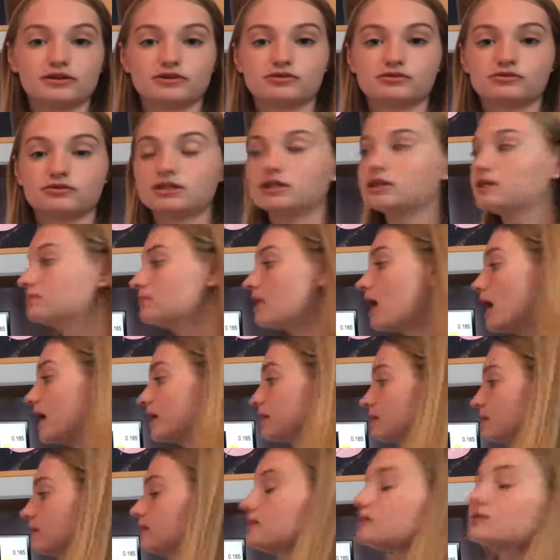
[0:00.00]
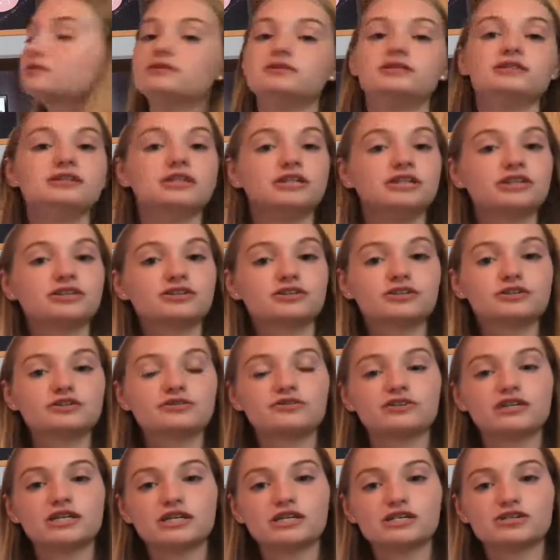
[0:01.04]
3D model. Neither of
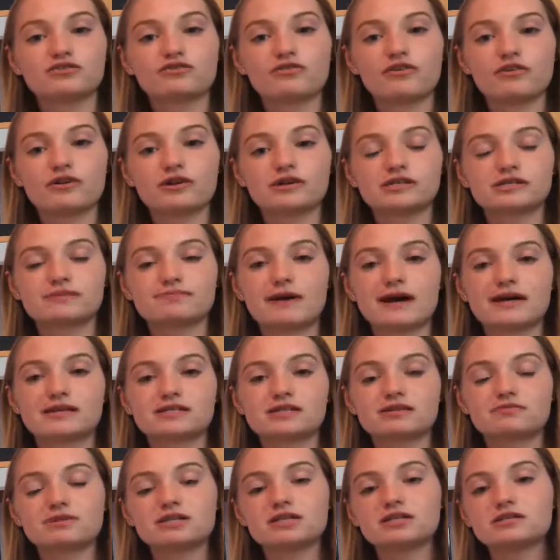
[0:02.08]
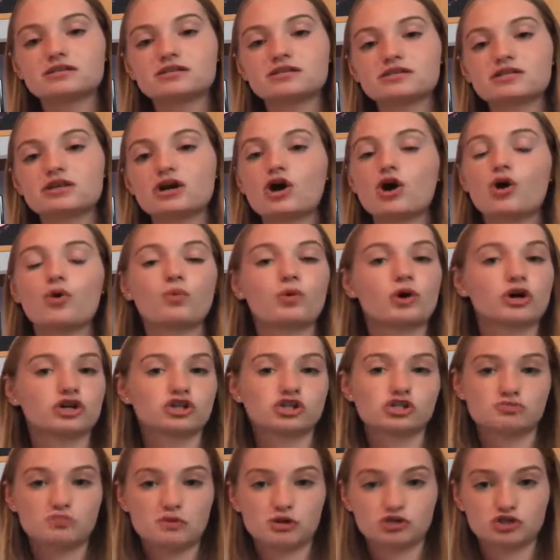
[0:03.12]
these specimens were
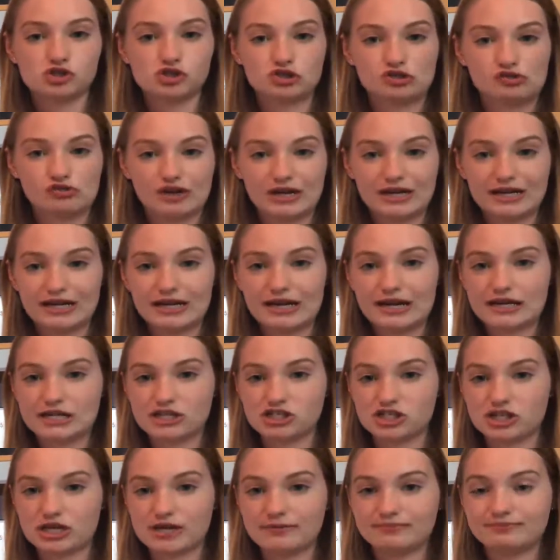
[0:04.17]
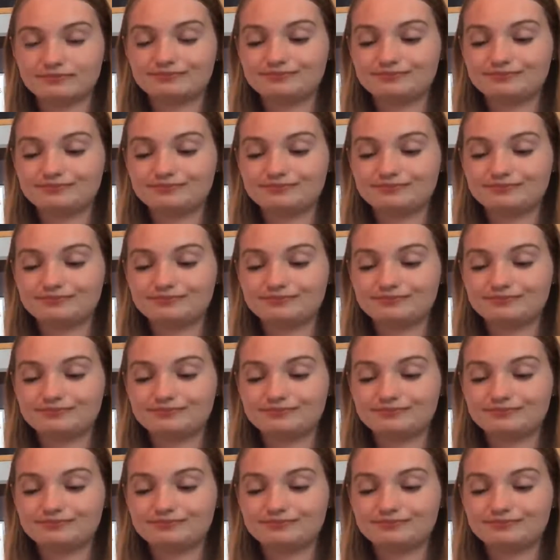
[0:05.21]
exposed to radiation.